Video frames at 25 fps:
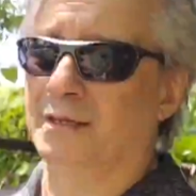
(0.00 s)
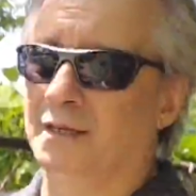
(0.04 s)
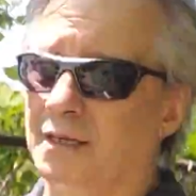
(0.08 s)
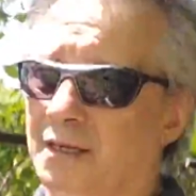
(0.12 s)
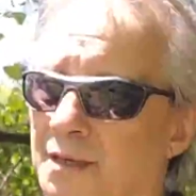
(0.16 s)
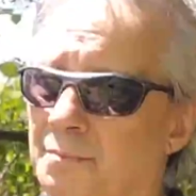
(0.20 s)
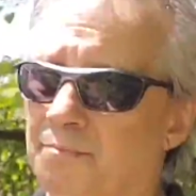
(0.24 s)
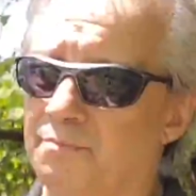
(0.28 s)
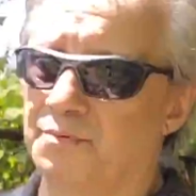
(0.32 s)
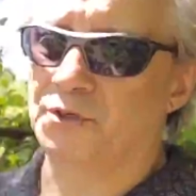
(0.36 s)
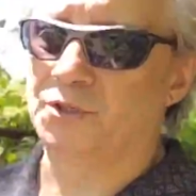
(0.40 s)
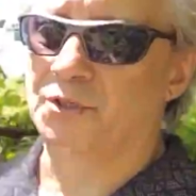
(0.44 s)
He
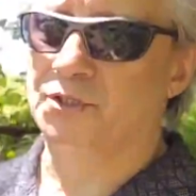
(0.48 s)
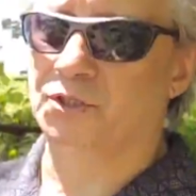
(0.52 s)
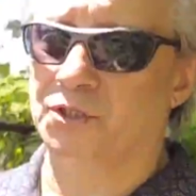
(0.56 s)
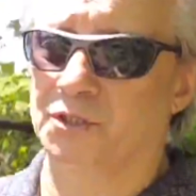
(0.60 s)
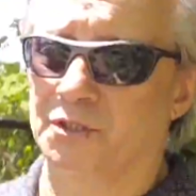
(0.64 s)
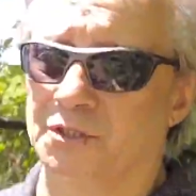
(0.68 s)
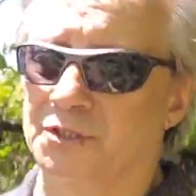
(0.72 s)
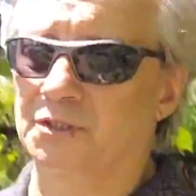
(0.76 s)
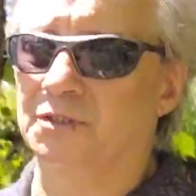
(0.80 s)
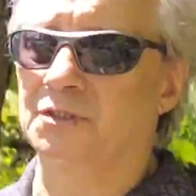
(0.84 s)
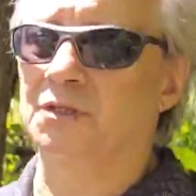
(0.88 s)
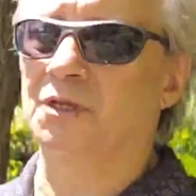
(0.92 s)

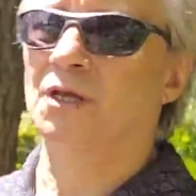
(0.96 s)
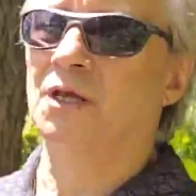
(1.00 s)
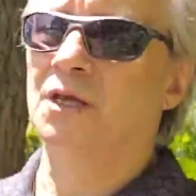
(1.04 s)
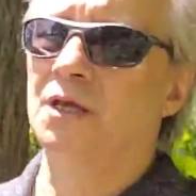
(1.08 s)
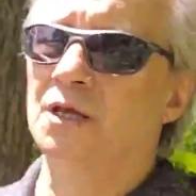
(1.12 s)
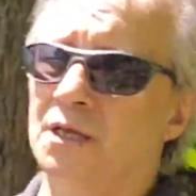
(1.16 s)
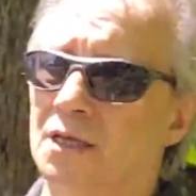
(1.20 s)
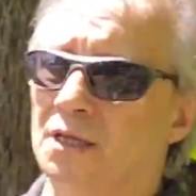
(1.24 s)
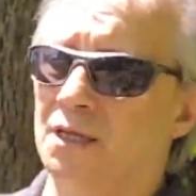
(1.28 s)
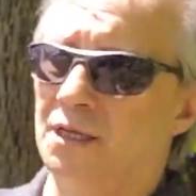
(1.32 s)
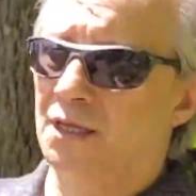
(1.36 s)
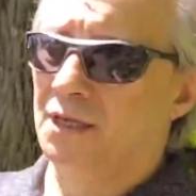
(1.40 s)
purchased
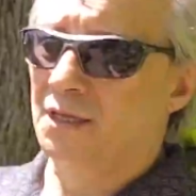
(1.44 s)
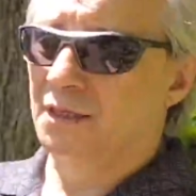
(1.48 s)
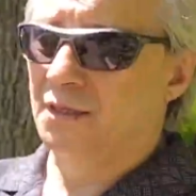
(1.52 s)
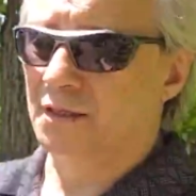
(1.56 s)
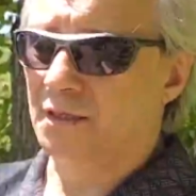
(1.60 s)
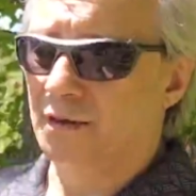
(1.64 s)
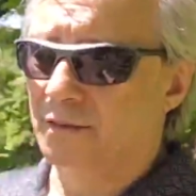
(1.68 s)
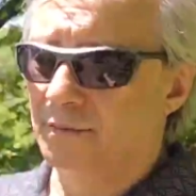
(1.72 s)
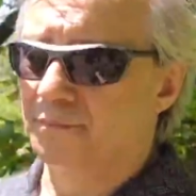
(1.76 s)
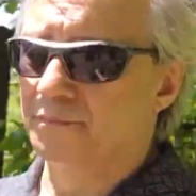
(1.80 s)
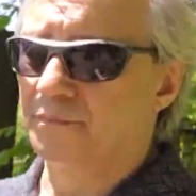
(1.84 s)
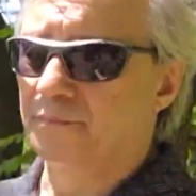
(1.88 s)

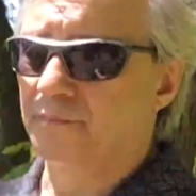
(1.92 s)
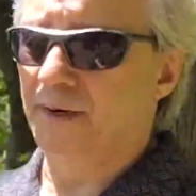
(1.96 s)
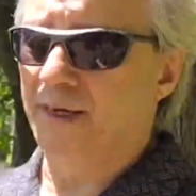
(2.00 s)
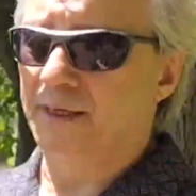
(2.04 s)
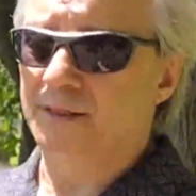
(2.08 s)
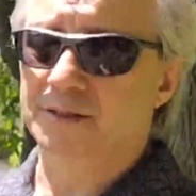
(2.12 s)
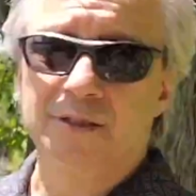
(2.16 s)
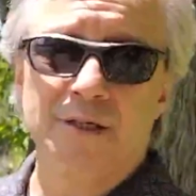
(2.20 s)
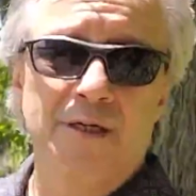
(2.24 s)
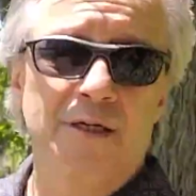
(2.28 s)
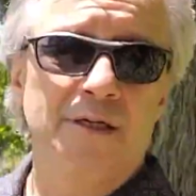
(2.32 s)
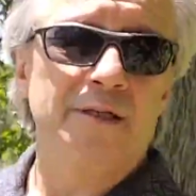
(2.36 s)

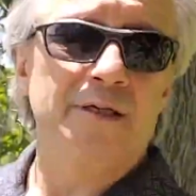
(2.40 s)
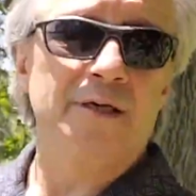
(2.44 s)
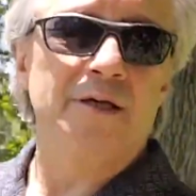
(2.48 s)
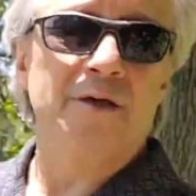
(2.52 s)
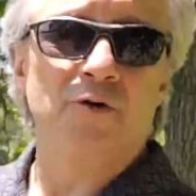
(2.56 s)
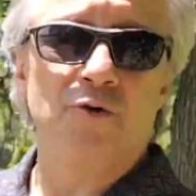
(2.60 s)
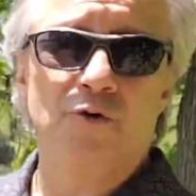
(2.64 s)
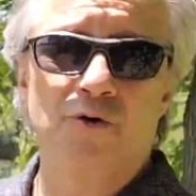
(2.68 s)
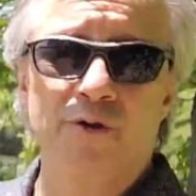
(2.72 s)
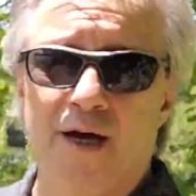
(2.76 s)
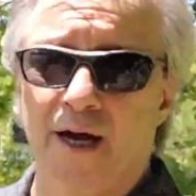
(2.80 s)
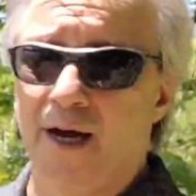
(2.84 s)
basically
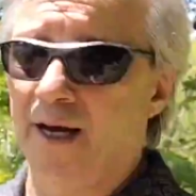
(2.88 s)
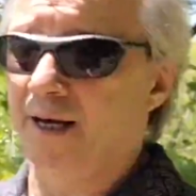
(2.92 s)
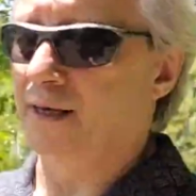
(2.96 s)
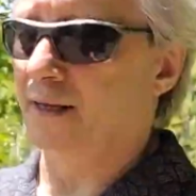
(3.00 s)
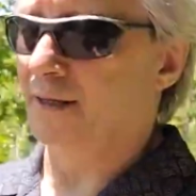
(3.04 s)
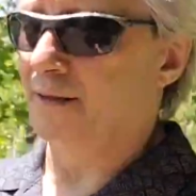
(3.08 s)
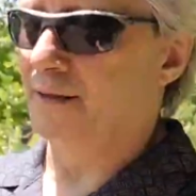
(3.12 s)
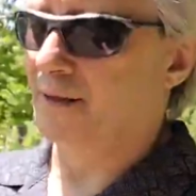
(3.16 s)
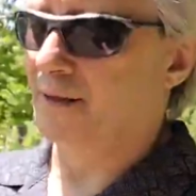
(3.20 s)
Rhode Island.